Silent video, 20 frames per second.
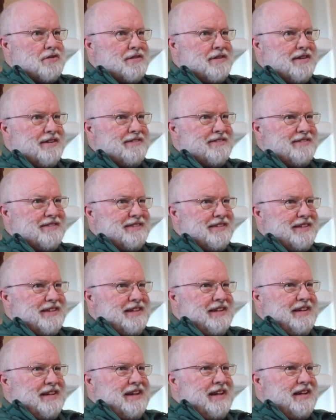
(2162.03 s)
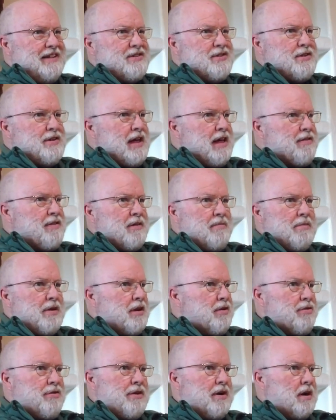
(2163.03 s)
You know, it's nothing but
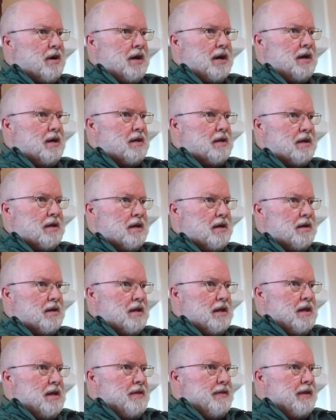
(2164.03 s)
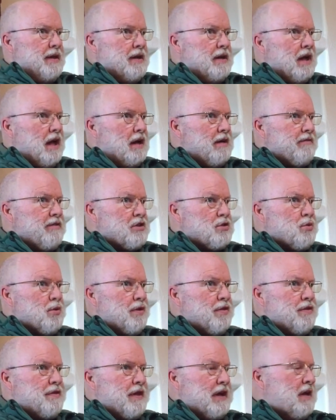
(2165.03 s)
a theory. You know, that none of us
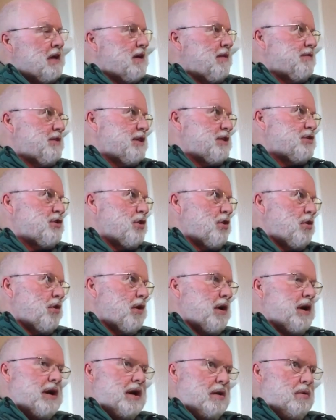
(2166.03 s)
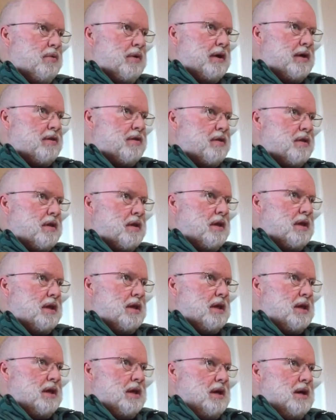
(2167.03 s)
would think of disagreeing with,
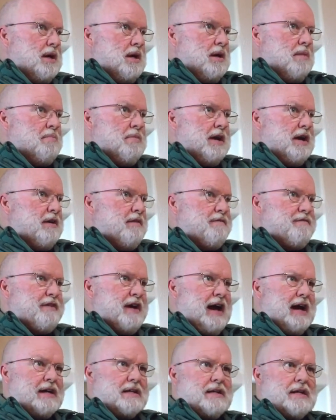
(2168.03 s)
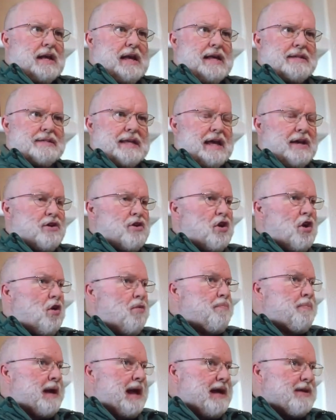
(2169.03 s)
but in fact has had no
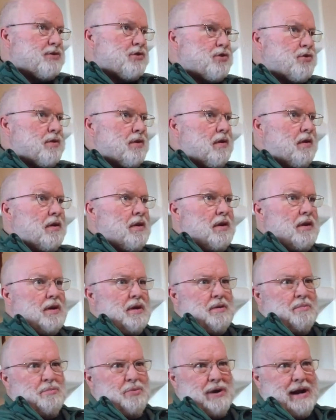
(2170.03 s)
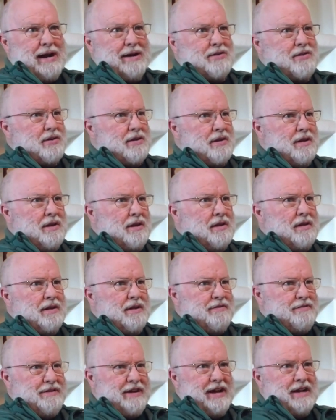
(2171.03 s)
pastoral, practical
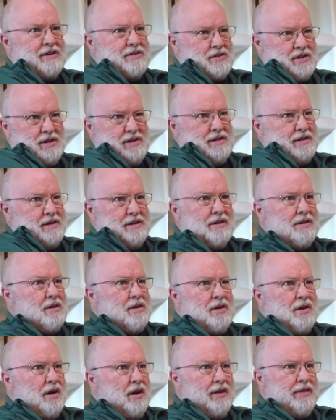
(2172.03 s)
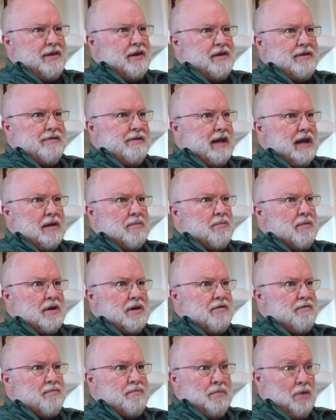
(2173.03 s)
effect on on the development
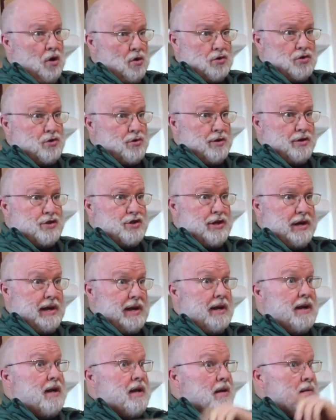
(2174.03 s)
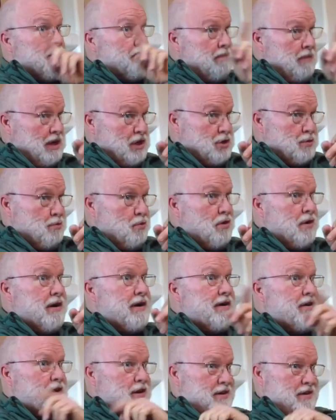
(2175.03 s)
of most Christianity. Much more
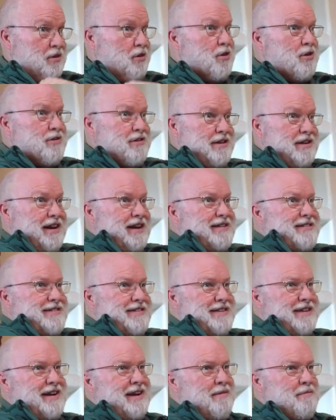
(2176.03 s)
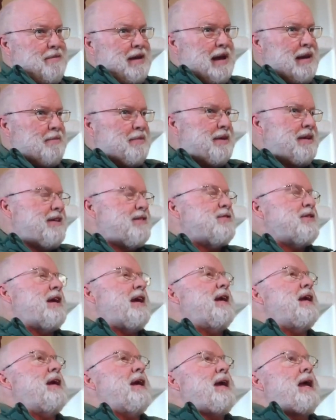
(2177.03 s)
in Orthodoxy, I'm happy to say,
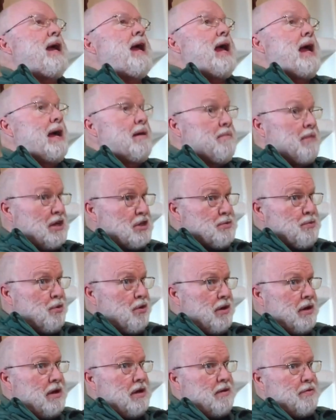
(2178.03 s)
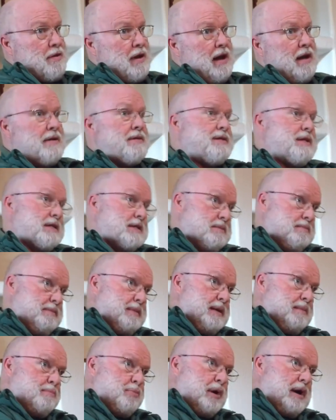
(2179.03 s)
and much more in Catholicism
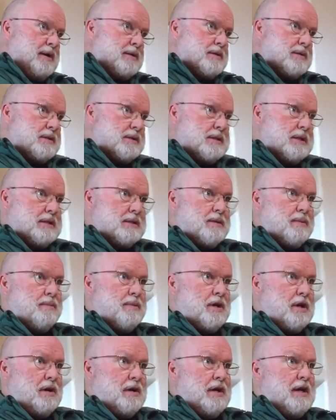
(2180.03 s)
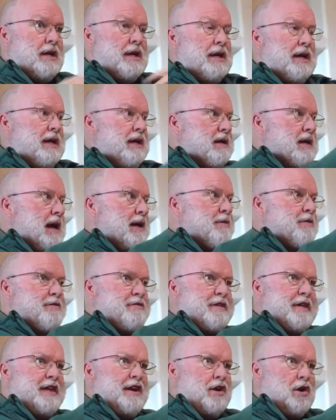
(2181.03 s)
than Protestantism. You know, it got
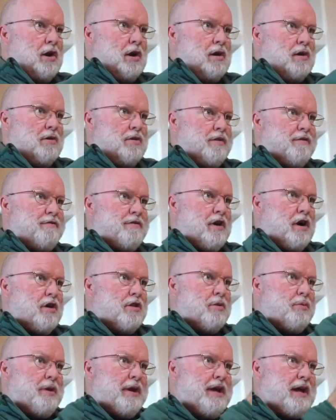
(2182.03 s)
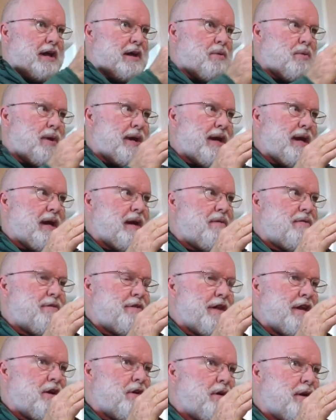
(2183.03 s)
thinner the farther we got away,
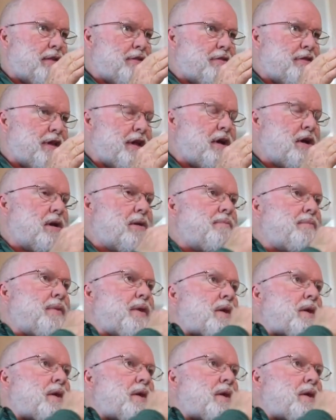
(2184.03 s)
thinner and thinner.